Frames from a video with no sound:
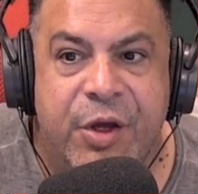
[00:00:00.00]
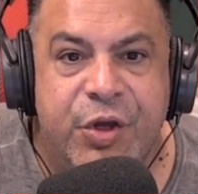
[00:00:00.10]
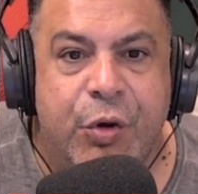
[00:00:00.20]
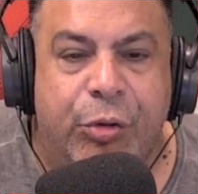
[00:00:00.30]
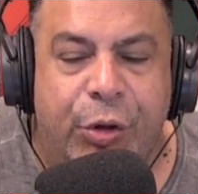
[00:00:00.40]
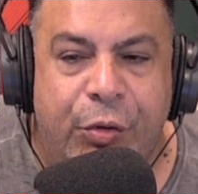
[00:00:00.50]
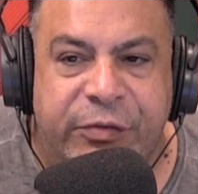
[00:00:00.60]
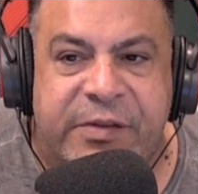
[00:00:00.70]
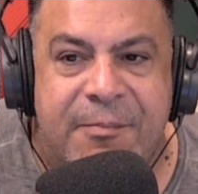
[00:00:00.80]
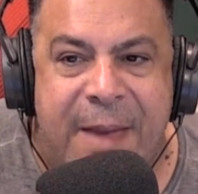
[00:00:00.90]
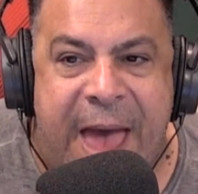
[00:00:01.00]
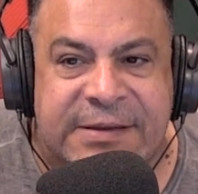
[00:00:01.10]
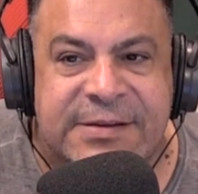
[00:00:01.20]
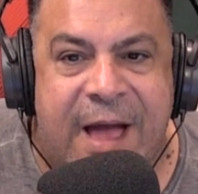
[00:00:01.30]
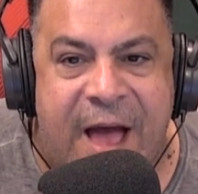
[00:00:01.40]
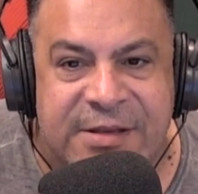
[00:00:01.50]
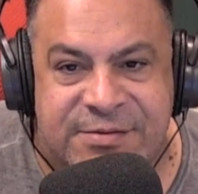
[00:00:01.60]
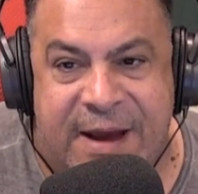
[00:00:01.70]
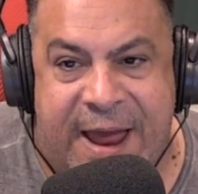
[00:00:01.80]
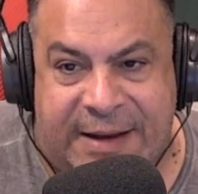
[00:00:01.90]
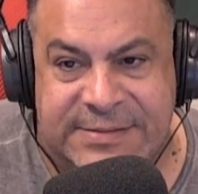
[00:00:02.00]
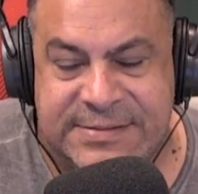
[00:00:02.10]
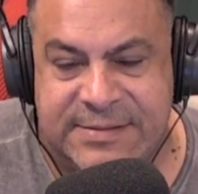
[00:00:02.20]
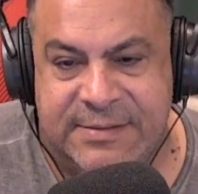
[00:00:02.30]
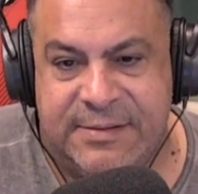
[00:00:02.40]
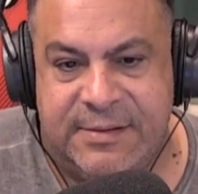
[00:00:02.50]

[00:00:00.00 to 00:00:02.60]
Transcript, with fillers: you lose the max contract.